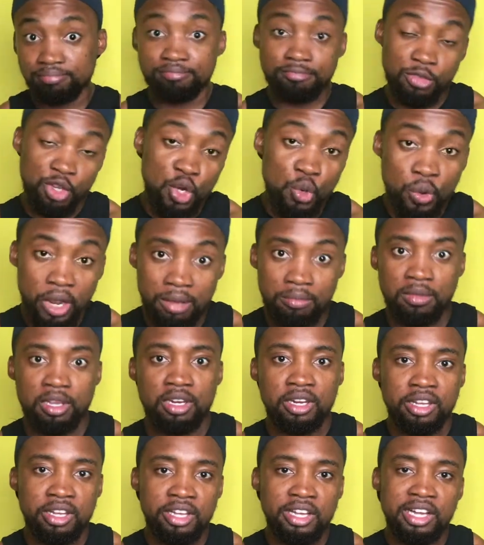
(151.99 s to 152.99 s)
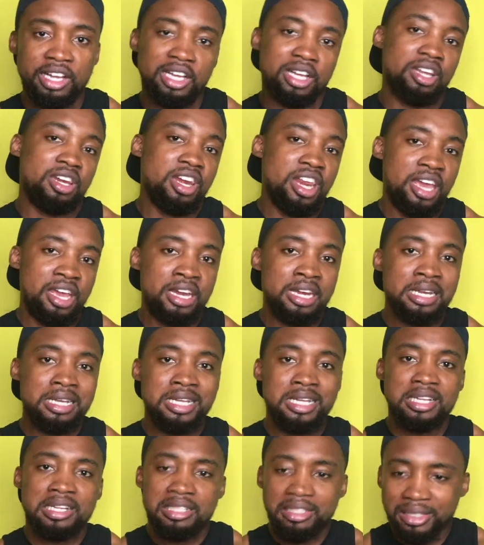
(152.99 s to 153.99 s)
You know what I mean? And then
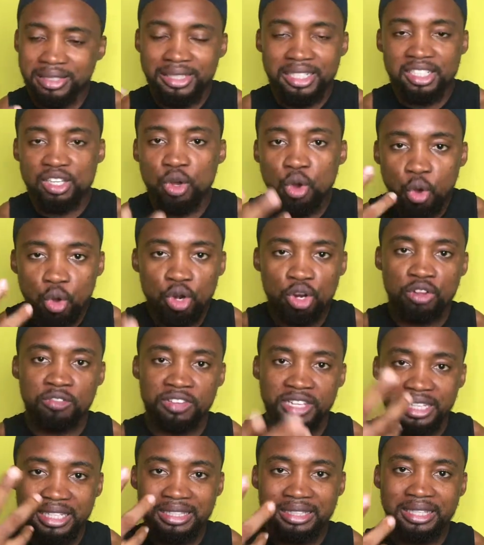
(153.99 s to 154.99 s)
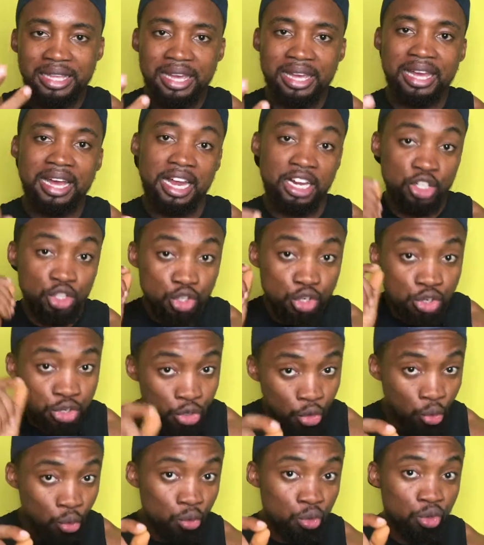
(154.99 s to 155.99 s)
there's a whole lot of heat there,
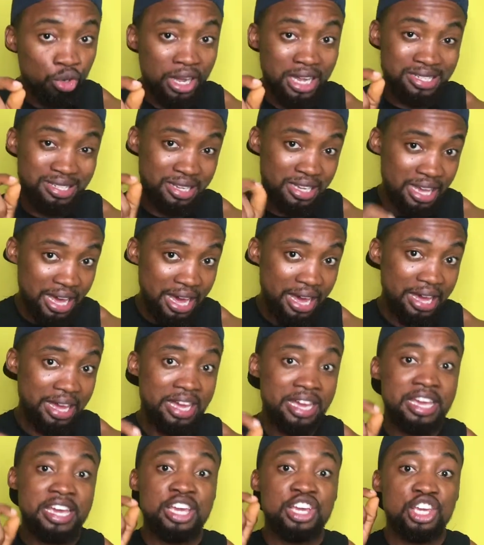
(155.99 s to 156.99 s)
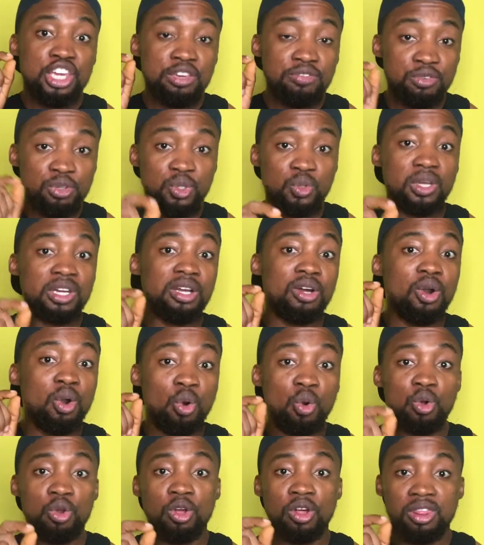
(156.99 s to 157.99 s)
and as a guy, if you sweat a
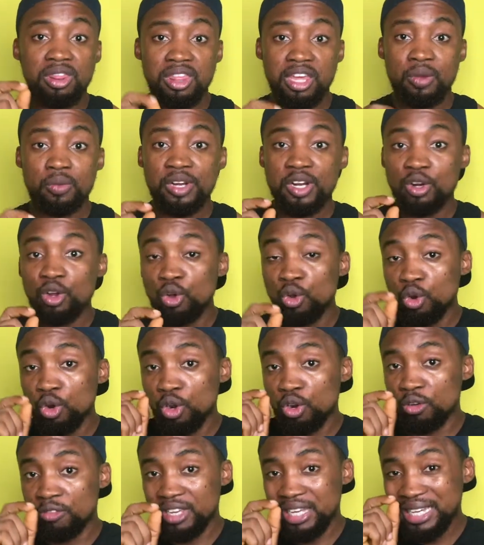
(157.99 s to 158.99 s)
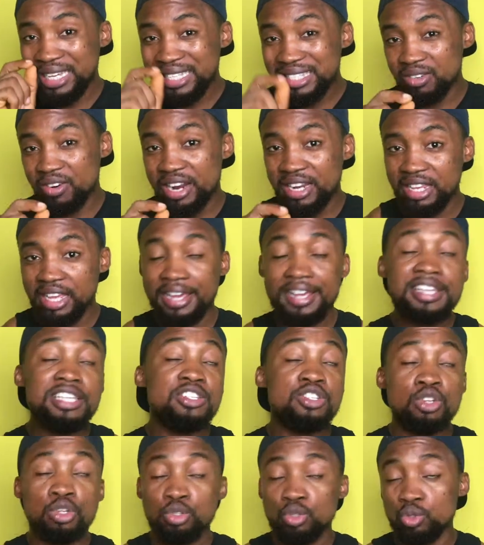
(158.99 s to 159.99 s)
whole lot there with a whole lot of heat right there, it's
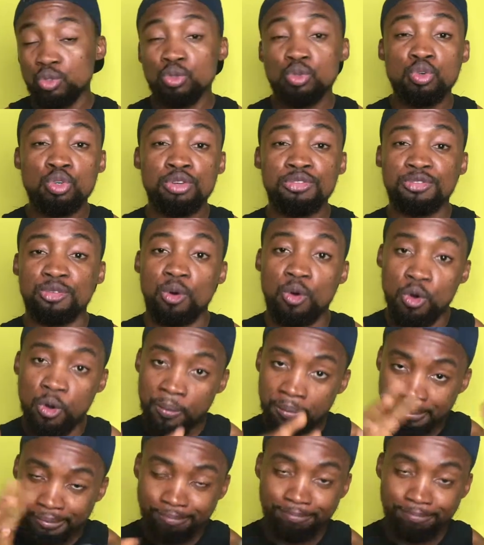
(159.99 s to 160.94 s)
not too good for